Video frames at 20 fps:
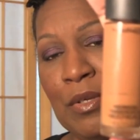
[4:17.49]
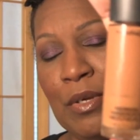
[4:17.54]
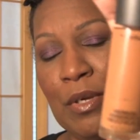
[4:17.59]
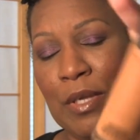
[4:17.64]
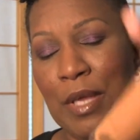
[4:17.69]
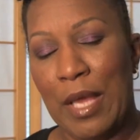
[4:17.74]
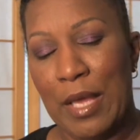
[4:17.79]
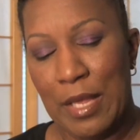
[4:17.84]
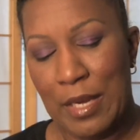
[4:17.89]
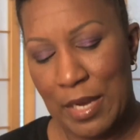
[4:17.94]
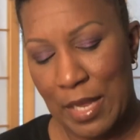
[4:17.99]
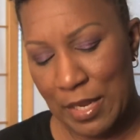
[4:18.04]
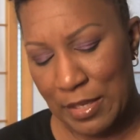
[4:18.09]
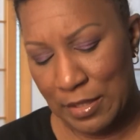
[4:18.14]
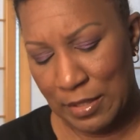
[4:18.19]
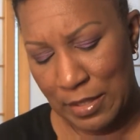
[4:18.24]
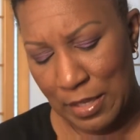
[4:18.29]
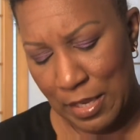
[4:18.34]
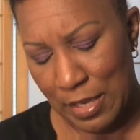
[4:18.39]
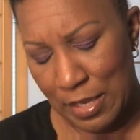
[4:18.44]
Okay, and
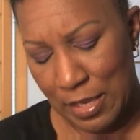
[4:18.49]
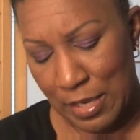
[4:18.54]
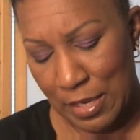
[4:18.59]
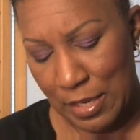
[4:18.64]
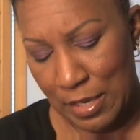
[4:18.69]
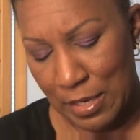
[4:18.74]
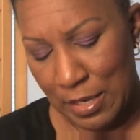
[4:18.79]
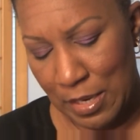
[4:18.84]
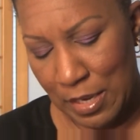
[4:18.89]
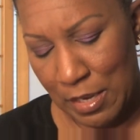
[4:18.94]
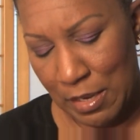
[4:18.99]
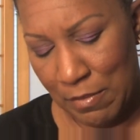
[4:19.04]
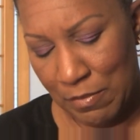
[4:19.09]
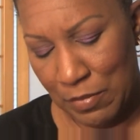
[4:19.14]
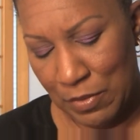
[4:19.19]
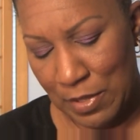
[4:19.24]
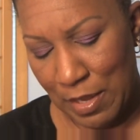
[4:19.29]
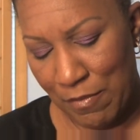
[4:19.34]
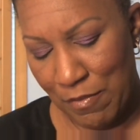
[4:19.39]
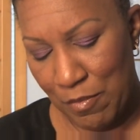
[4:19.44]
that's in
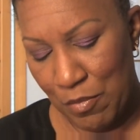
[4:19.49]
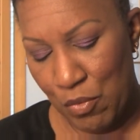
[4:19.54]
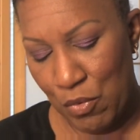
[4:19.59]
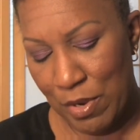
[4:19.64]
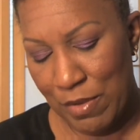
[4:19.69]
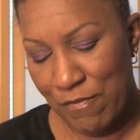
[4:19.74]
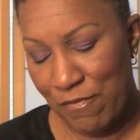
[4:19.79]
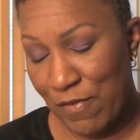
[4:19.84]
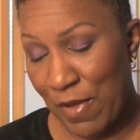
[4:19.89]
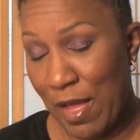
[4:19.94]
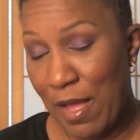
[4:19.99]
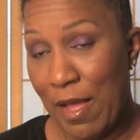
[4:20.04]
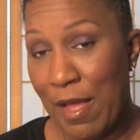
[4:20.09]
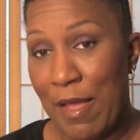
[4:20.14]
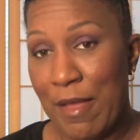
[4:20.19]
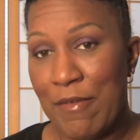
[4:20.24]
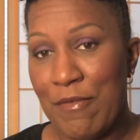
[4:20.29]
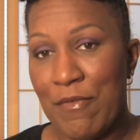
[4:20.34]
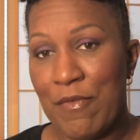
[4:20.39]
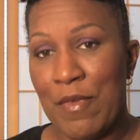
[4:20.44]
um,
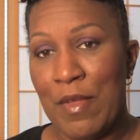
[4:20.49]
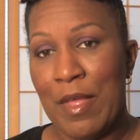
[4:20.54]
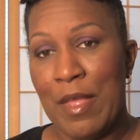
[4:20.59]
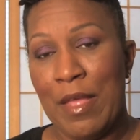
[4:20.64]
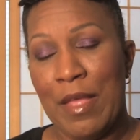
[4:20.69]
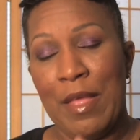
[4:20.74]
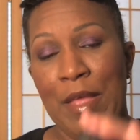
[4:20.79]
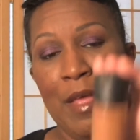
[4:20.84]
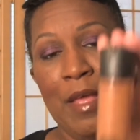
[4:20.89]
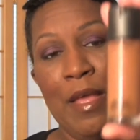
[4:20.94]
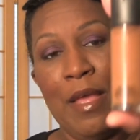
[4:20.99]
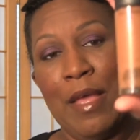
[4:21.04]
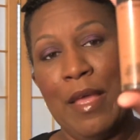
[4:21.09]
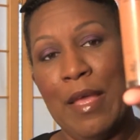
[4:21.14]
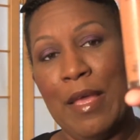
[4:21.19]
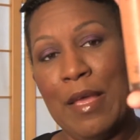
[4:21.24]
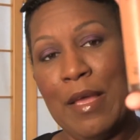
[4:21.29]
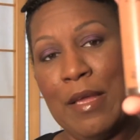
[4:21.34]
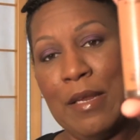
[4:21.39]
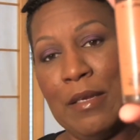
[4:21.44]
7.5.
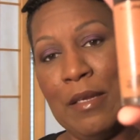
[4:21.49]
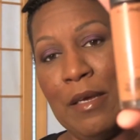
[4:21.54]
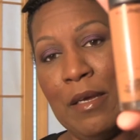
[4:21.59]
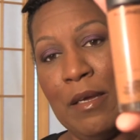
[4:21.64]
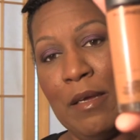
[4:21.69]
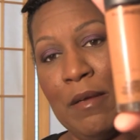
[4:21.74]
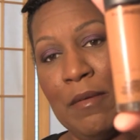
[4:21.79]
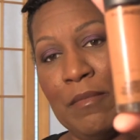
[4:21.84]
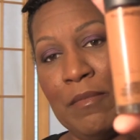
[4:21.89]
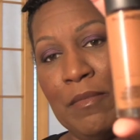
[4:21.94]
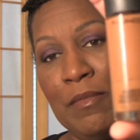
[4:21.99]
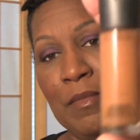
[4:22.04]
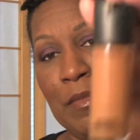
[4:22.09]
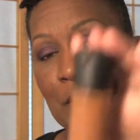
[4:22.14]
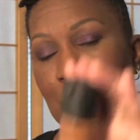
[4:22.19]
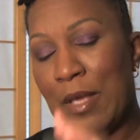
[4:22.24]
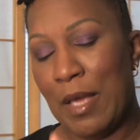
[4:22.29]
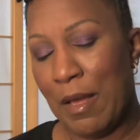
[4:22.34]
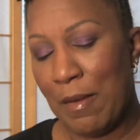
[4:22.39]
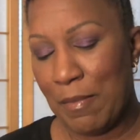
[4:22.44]
And um,
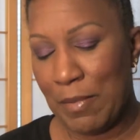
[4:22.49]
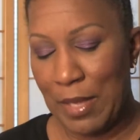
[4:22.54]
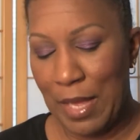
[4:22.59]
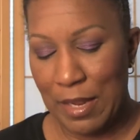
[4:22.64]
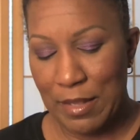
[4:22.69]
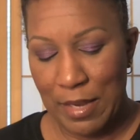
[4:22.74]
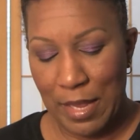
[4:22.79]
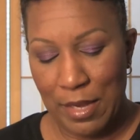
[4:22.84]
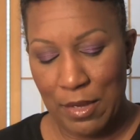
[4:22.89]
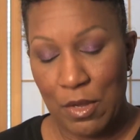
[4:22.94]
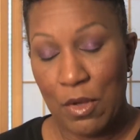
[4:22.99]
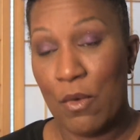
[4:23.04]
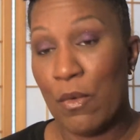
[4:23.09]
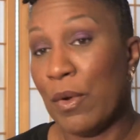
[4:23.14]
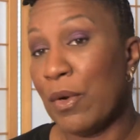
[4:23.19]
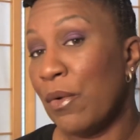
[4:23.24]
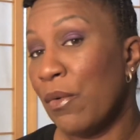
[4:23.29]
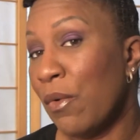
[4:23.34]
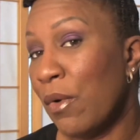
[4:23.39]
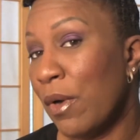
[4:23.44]
yep, got that
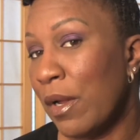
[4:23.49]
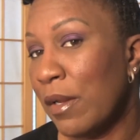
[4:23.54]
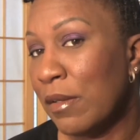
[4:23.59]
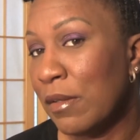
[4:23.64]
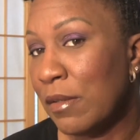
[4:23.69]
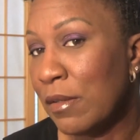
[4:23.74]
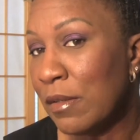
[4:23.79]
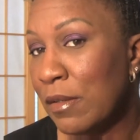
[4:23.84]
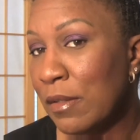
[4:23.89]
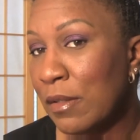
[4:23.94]
going on